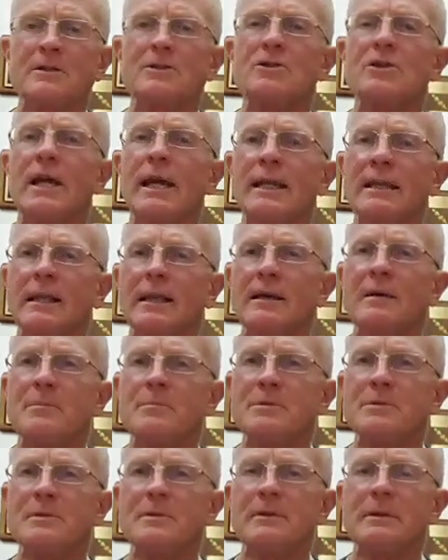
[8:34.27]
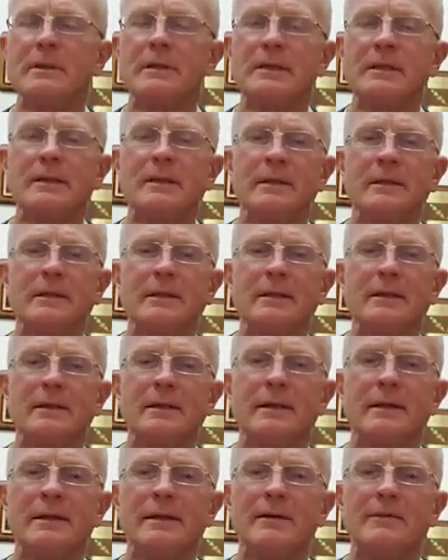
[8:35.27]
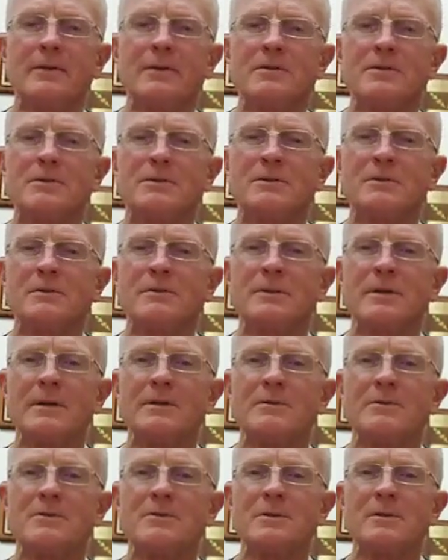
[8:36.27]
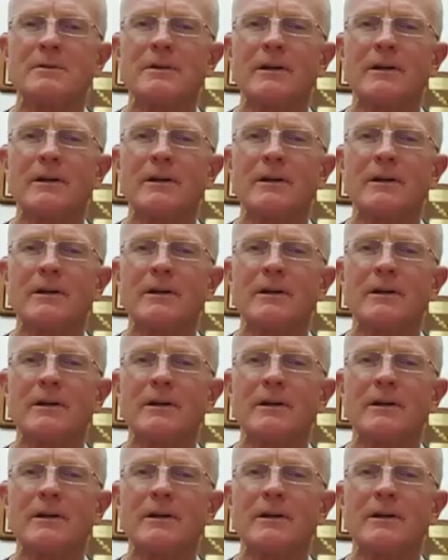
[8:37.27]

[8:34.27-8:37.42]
J-lips. There's